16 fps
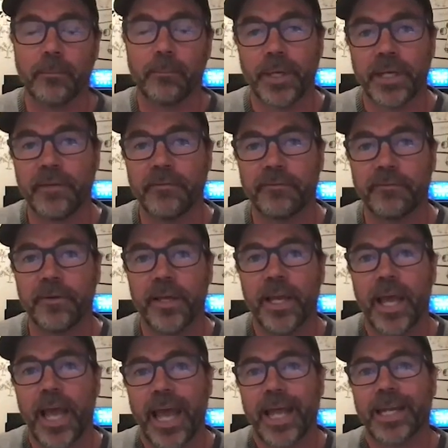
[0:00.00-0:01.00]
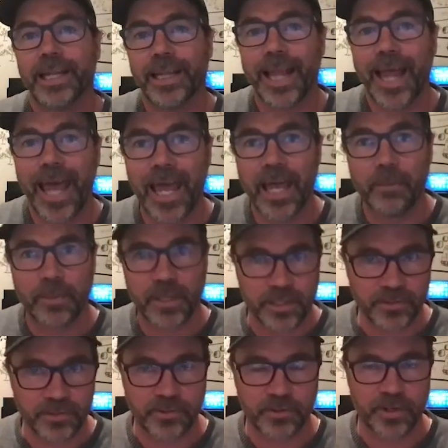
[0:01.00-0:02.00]
beef and lamb
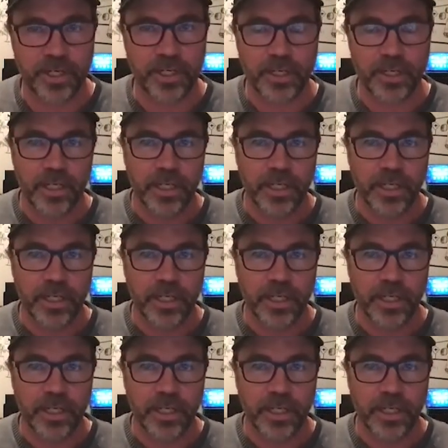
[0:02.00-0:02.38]
industry.